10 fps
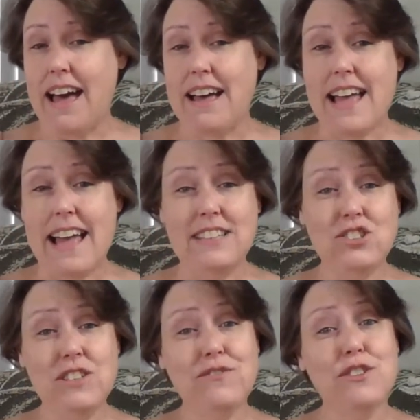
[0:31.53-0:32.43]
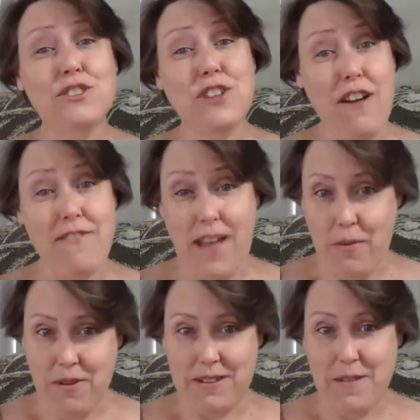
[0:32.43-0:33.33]
Actually, first off, I
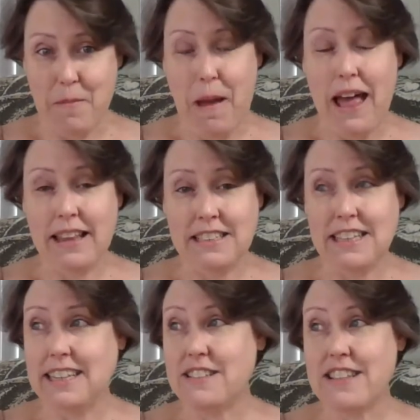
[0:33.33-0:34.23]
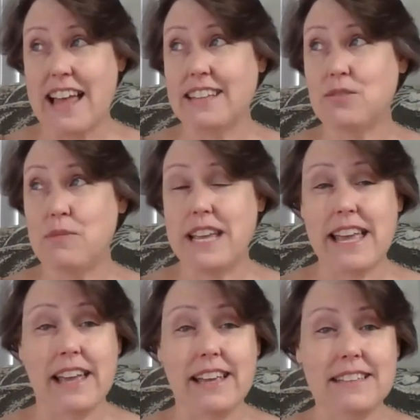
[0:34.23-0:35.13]
want to apologize. Last week
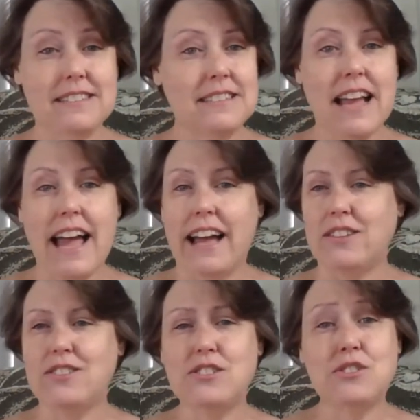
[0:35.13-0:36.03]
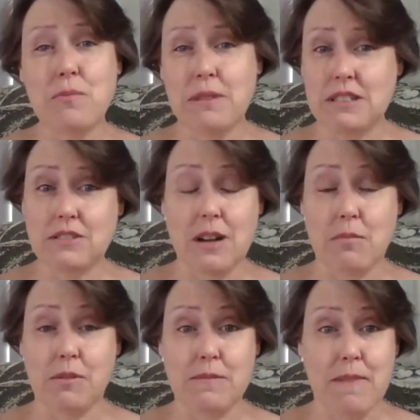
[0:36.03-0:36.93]
I had so much
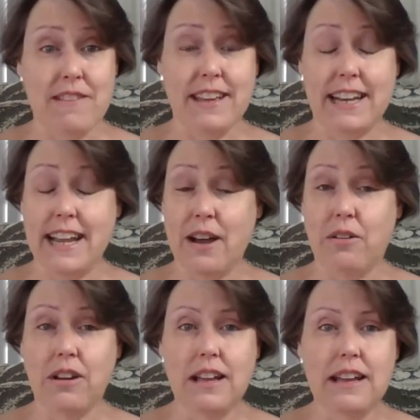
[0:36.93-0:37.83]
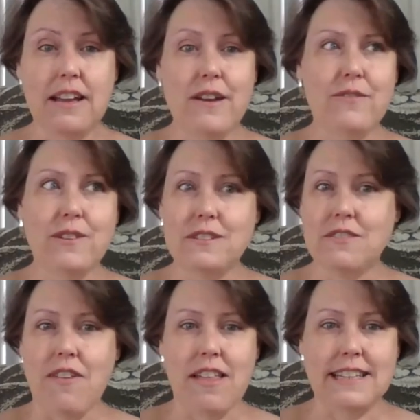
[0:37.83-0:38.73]
trouble with my video. First
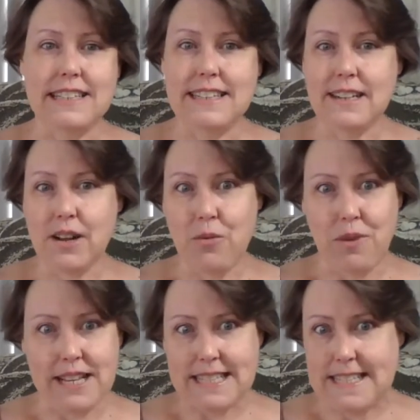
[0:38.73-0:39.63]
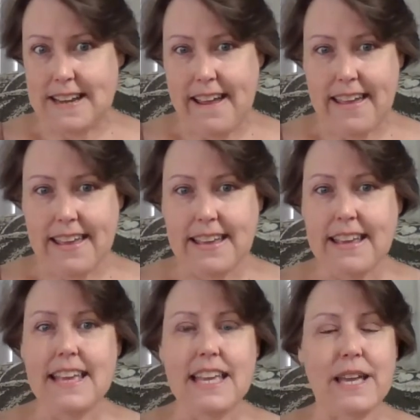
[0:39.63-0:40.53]
of all, I did it on a Wednesday.
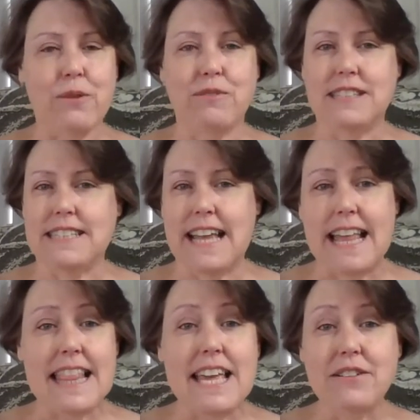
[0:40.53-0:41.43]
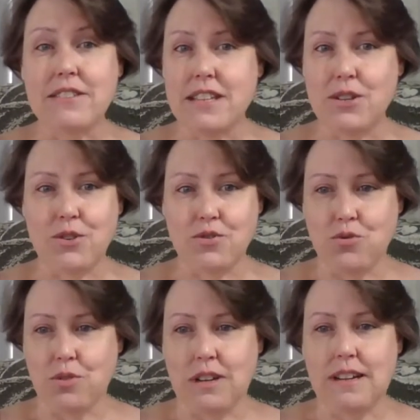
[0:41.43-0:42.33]
It was a day later than
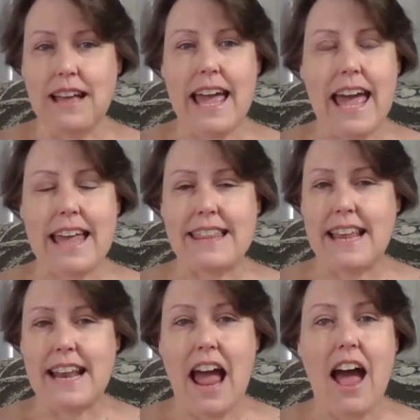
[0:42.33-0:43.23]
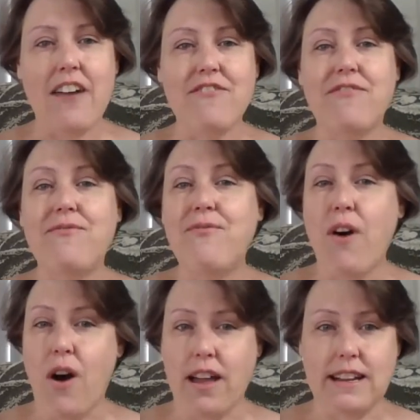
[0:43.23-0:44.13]
usual, and then I
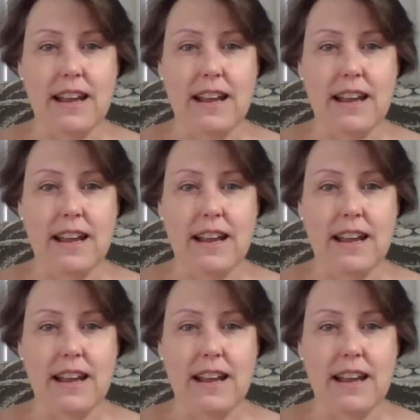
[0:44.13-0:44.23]
fought